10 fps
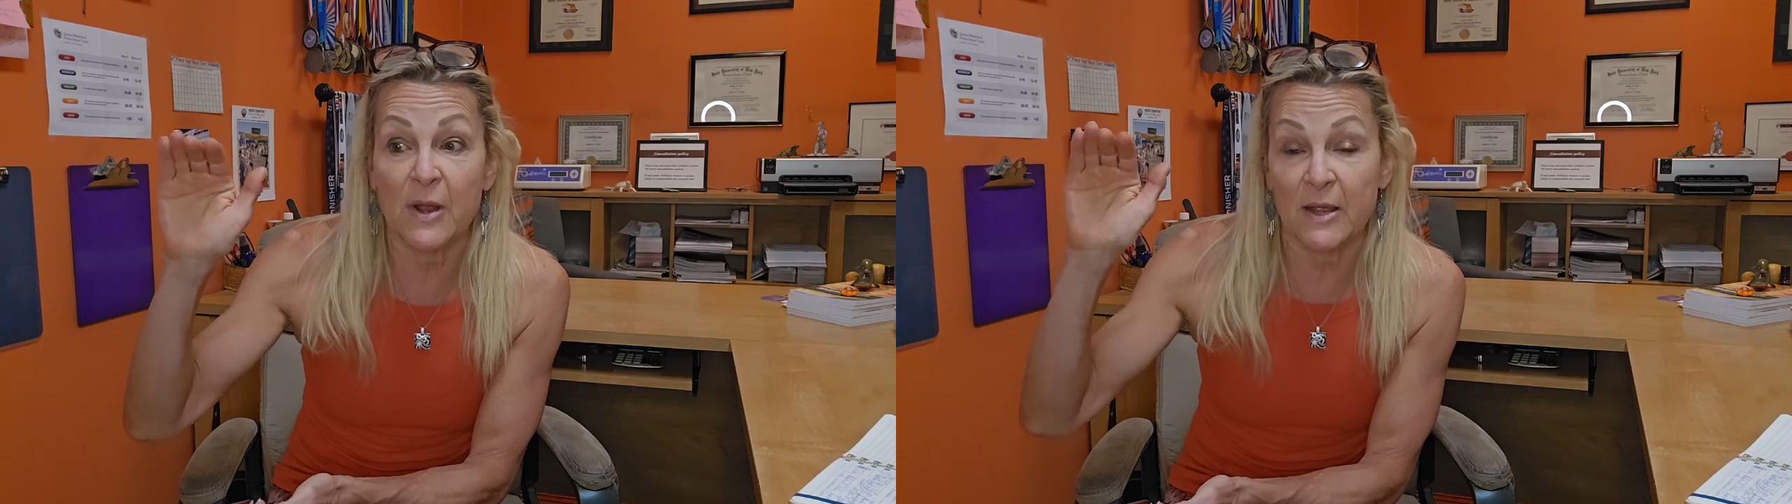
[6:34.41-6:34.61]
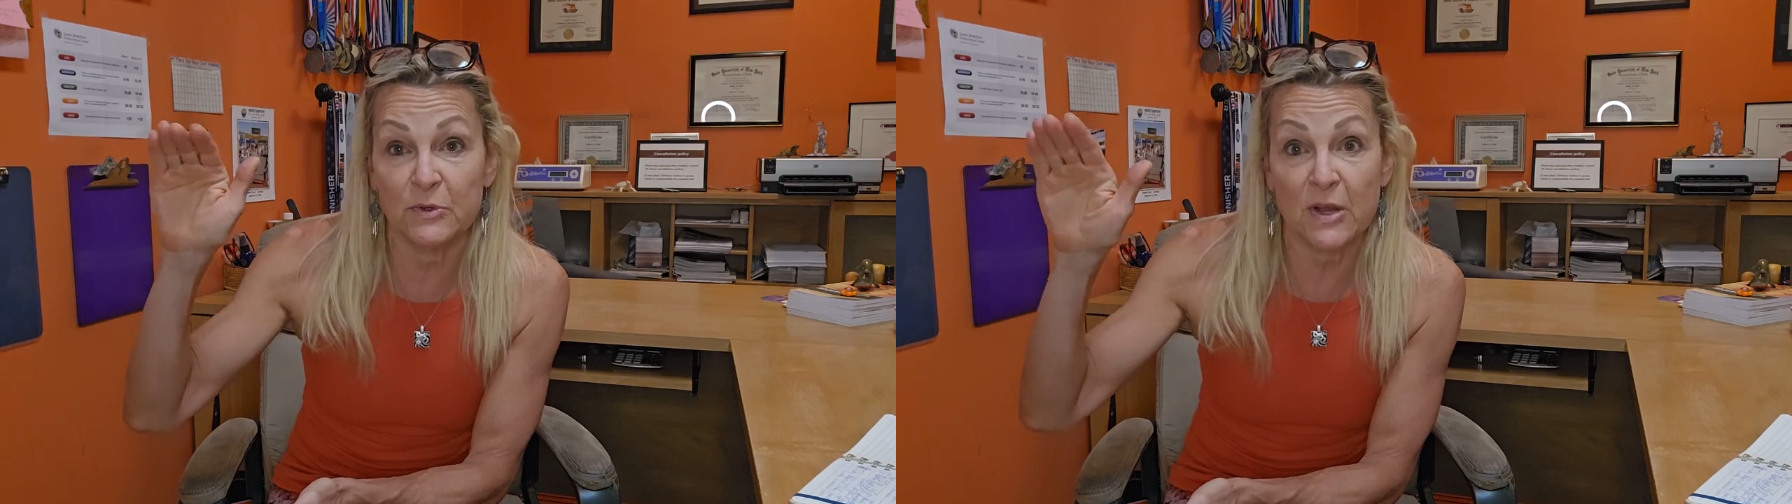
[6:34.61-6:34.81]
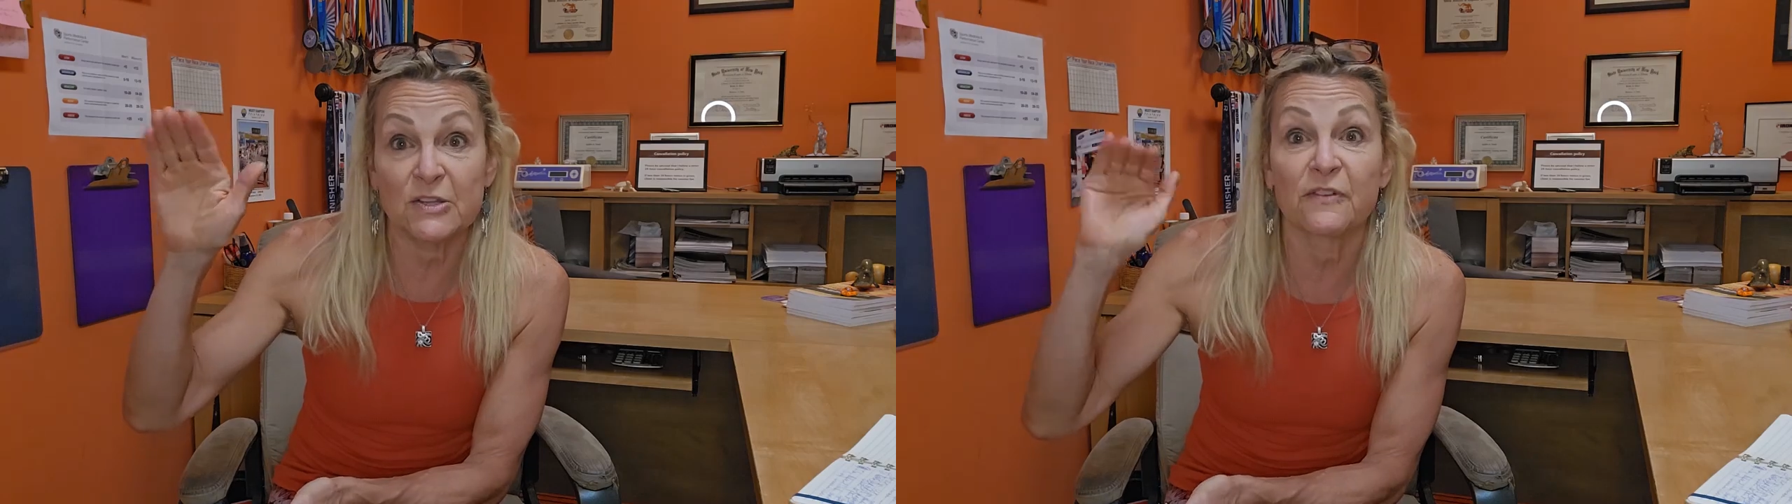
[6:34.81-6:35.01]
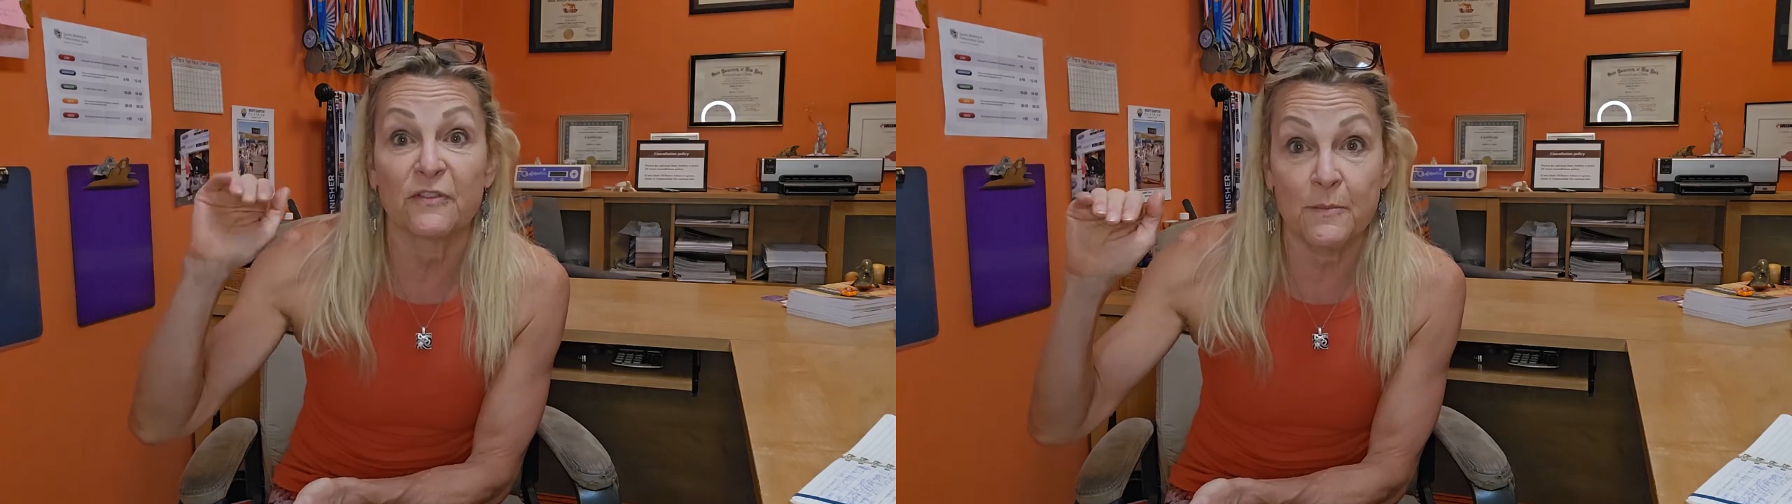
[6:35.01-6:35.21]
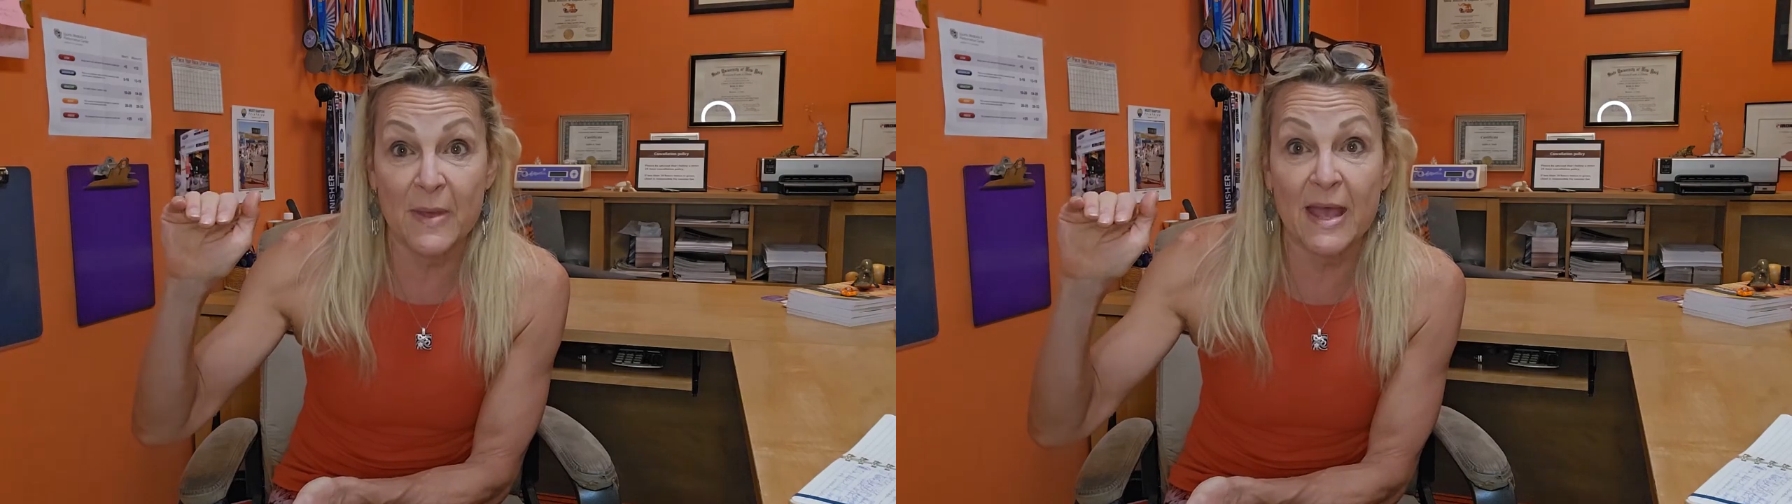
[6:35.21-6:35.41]
hydration for
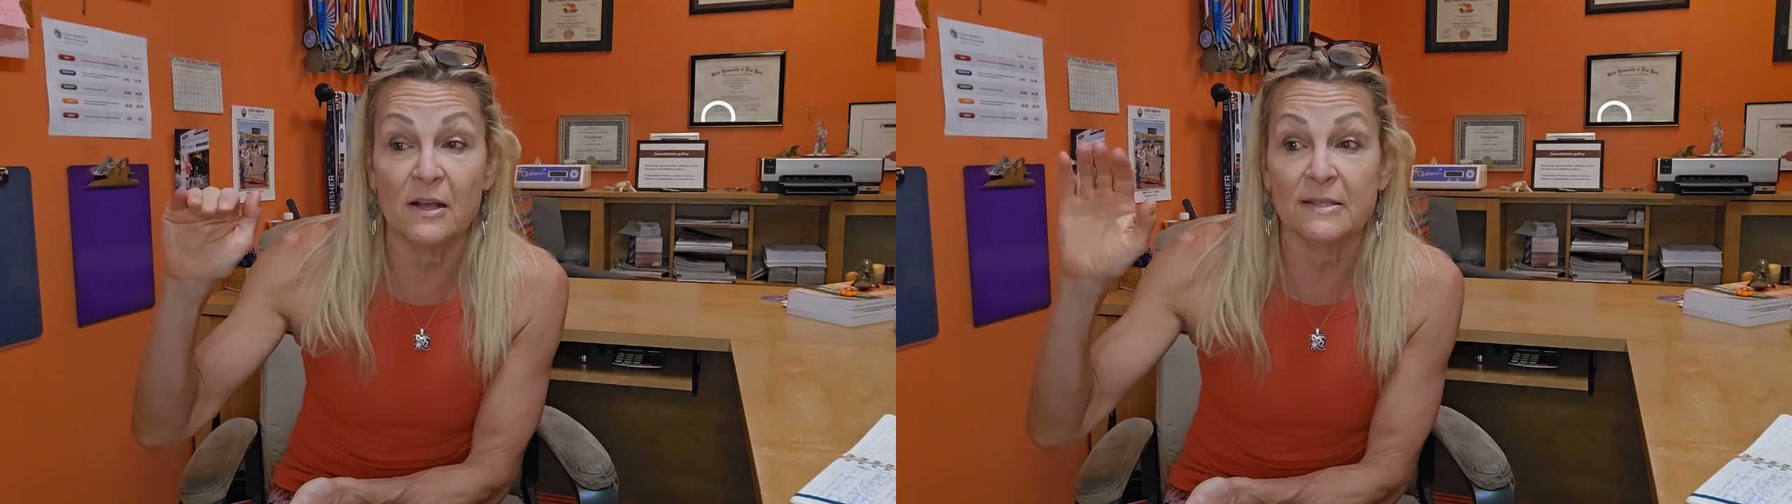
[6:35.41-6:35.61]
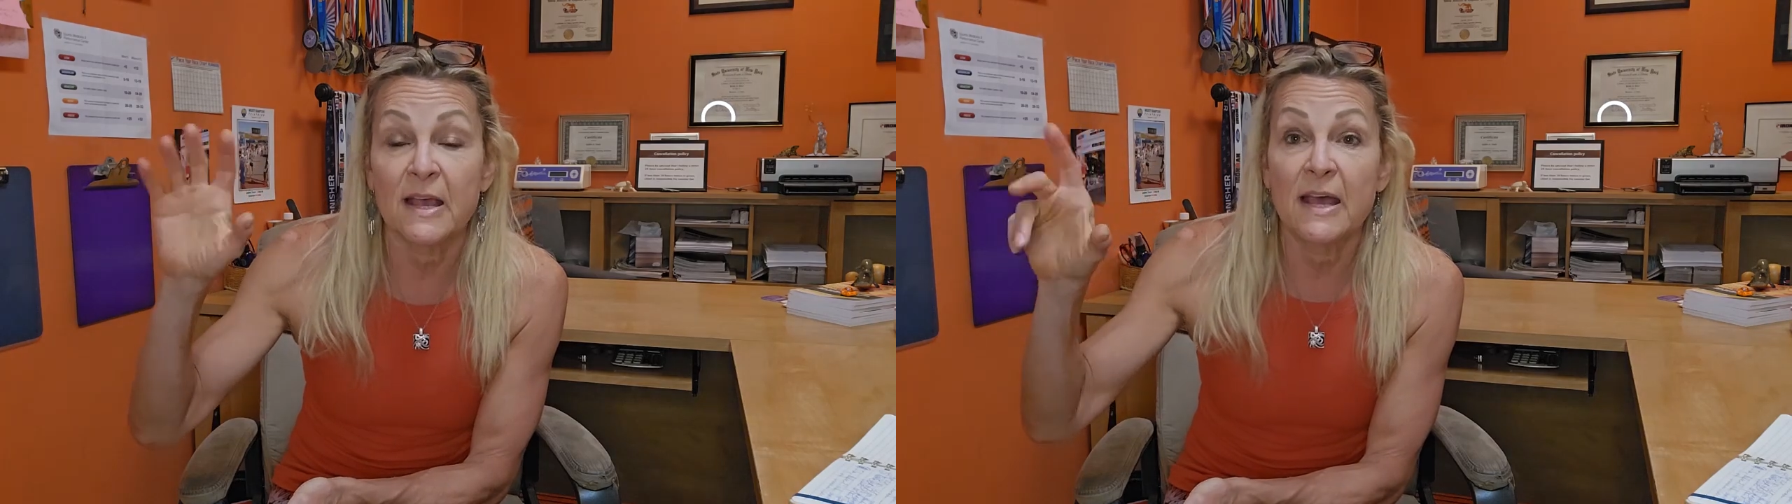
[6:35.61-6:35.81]
males,